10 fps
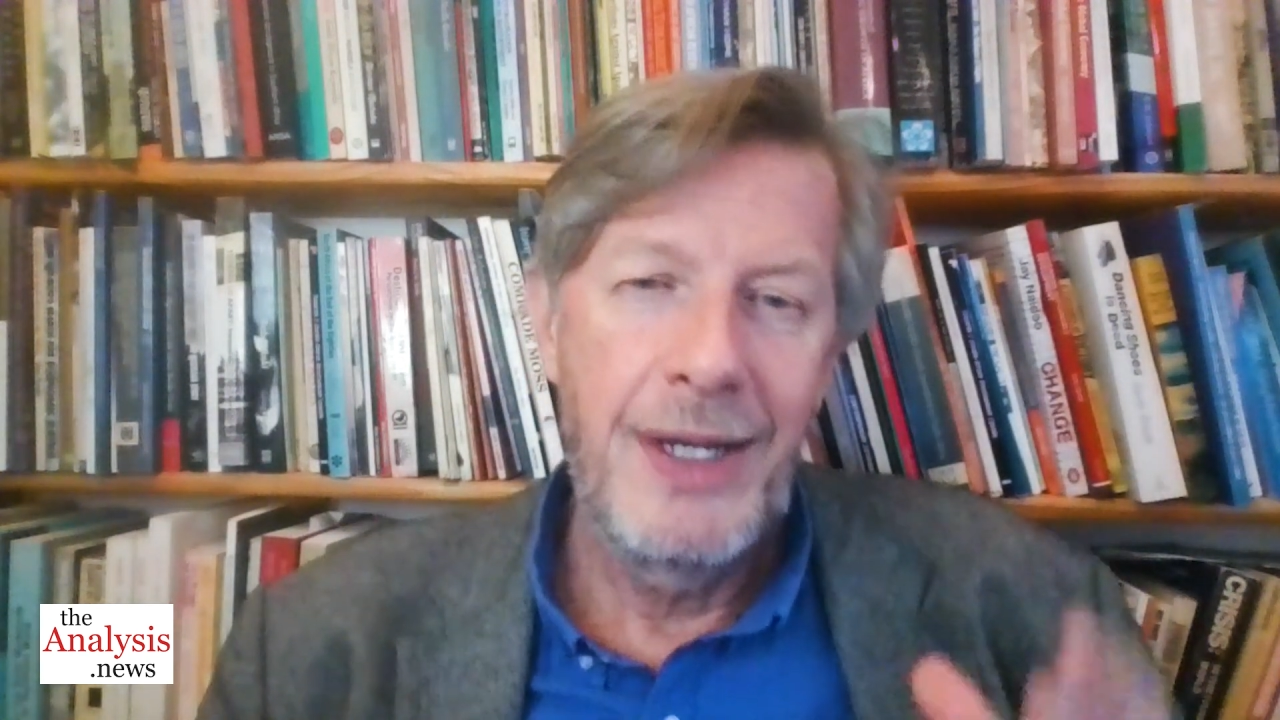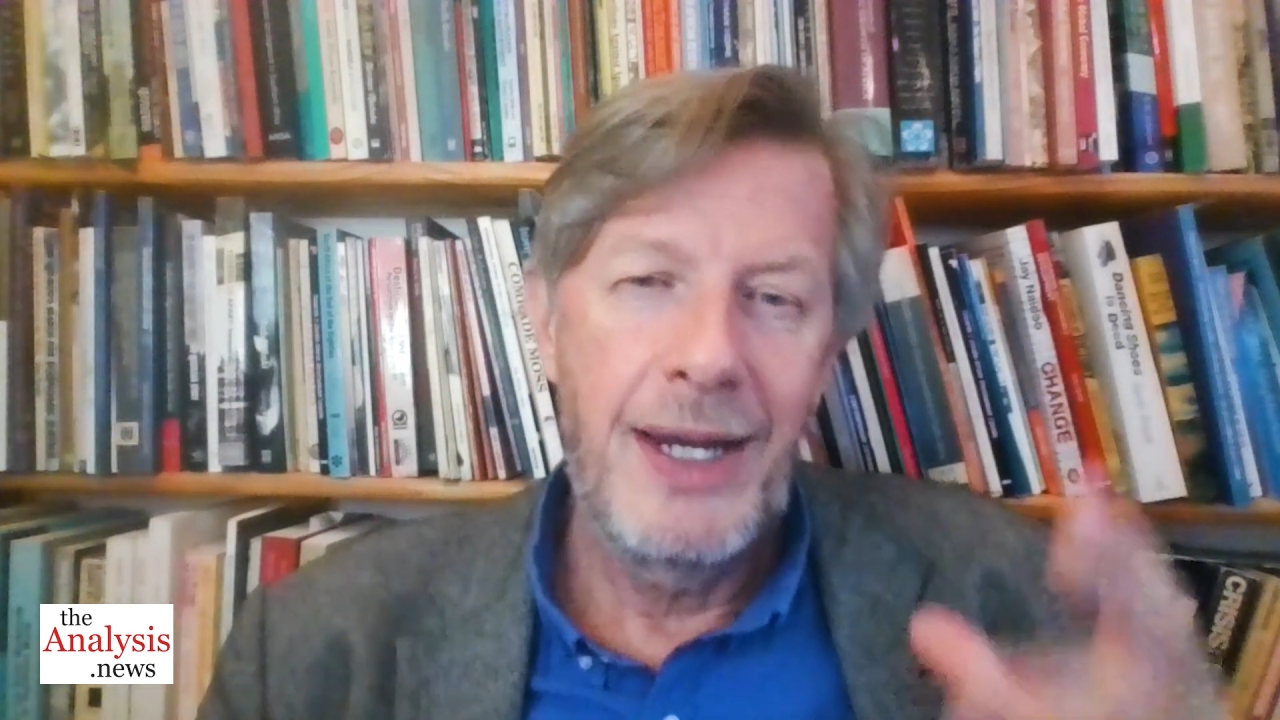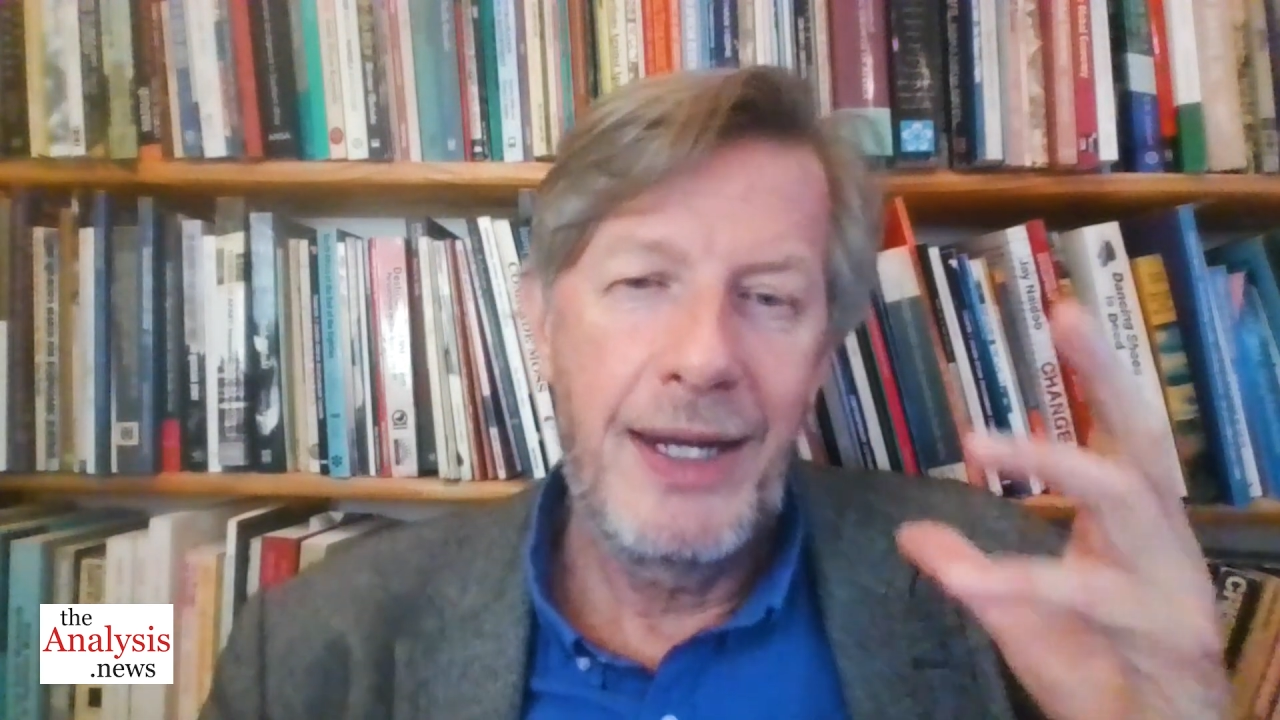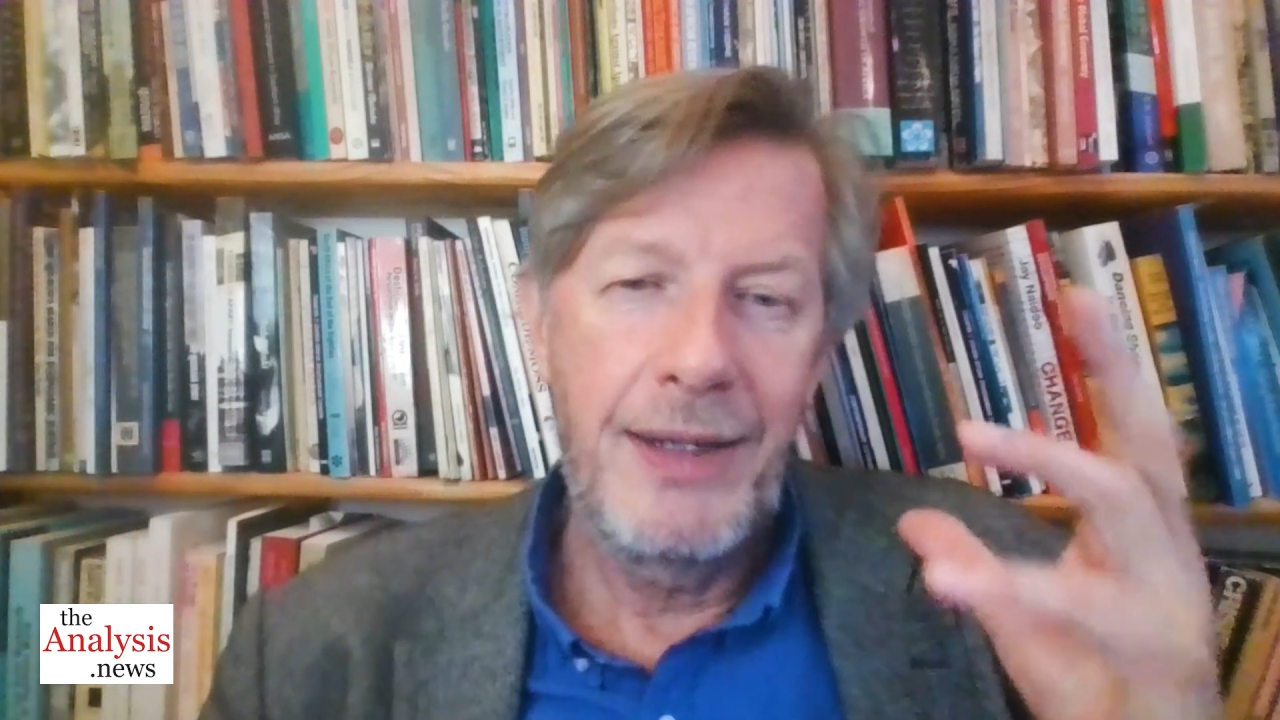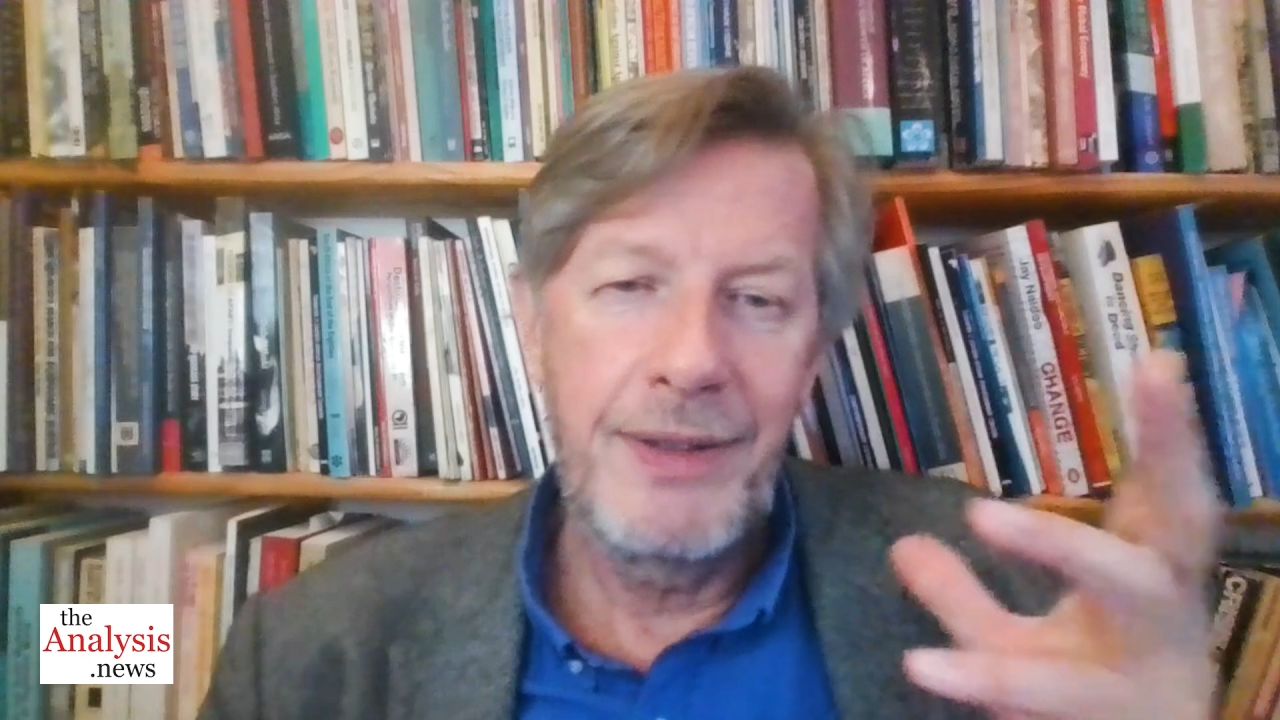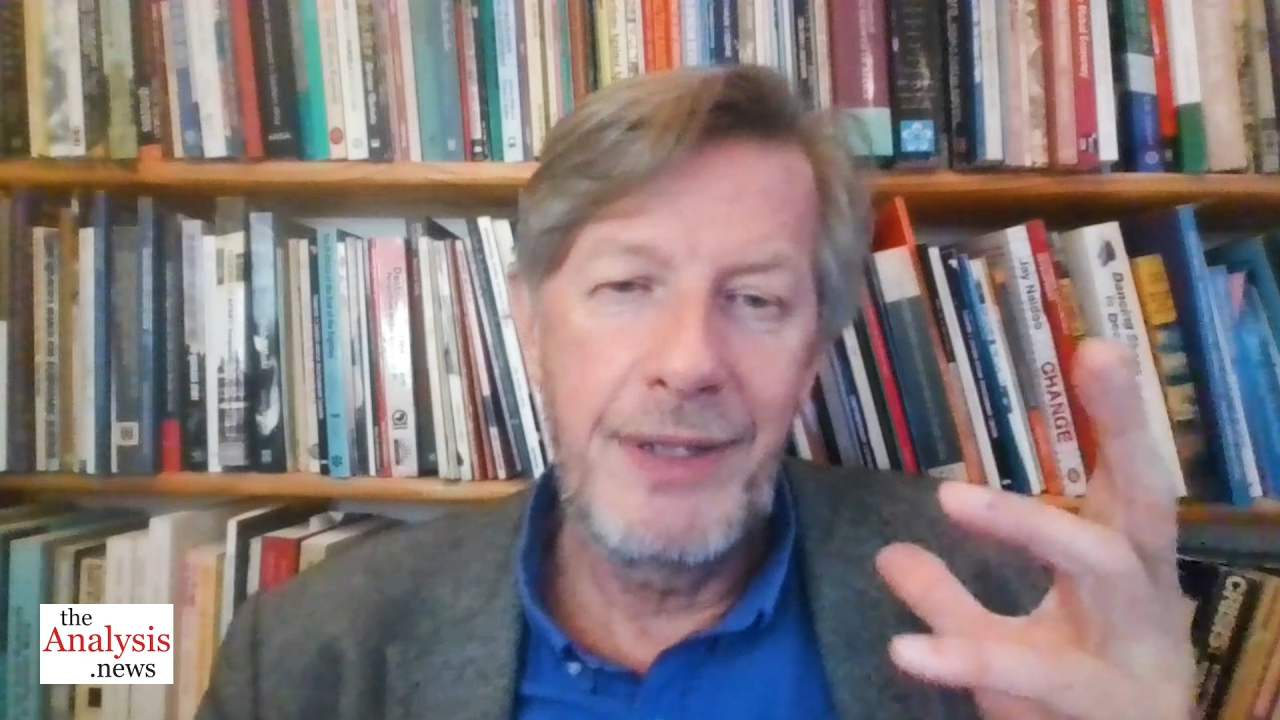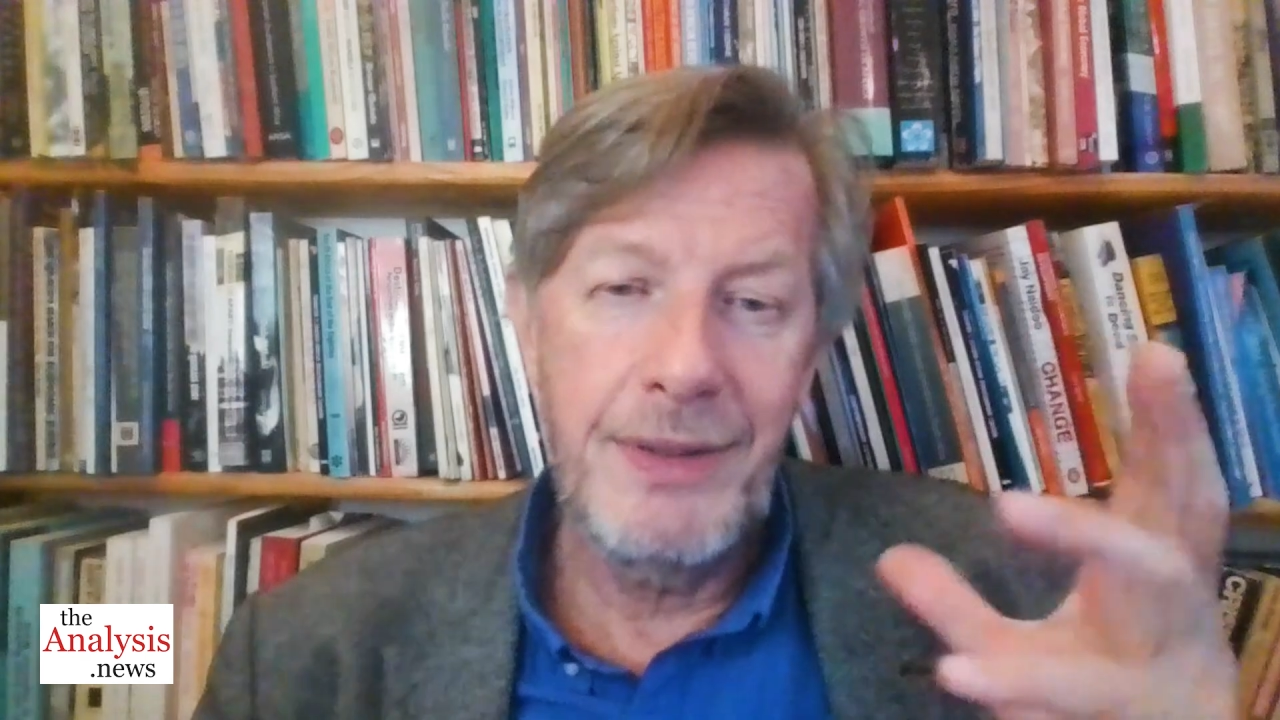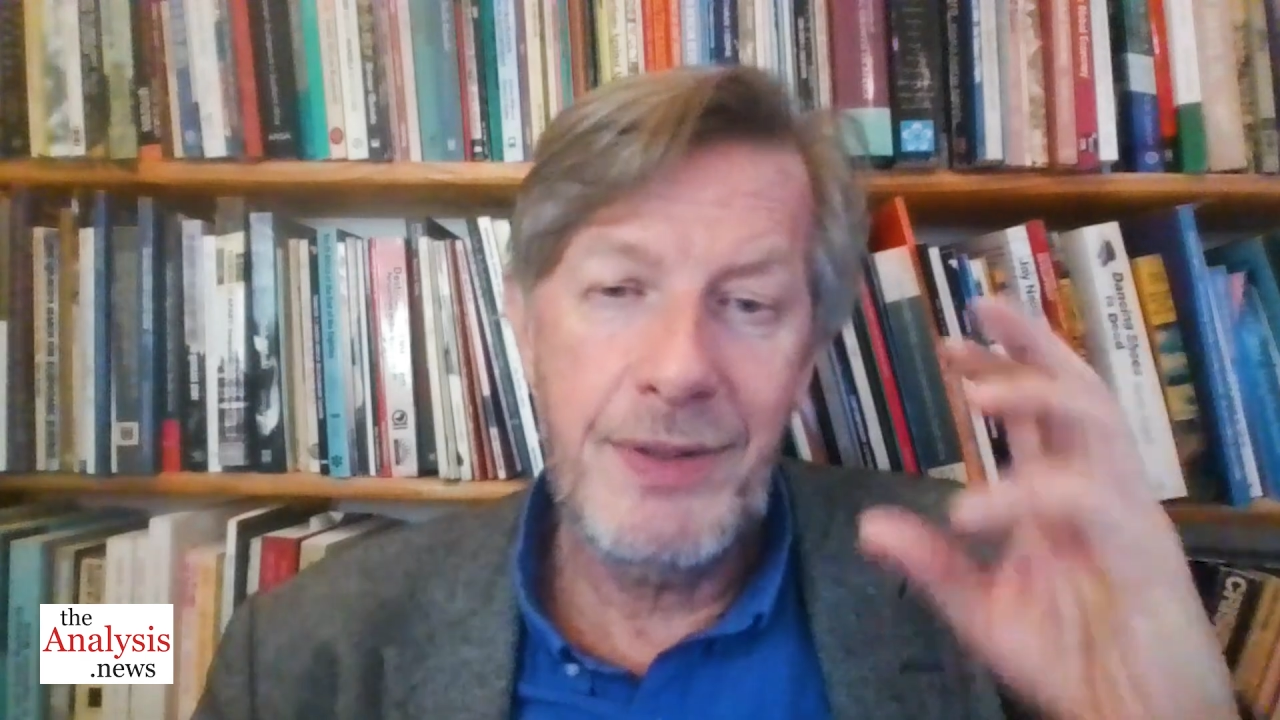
the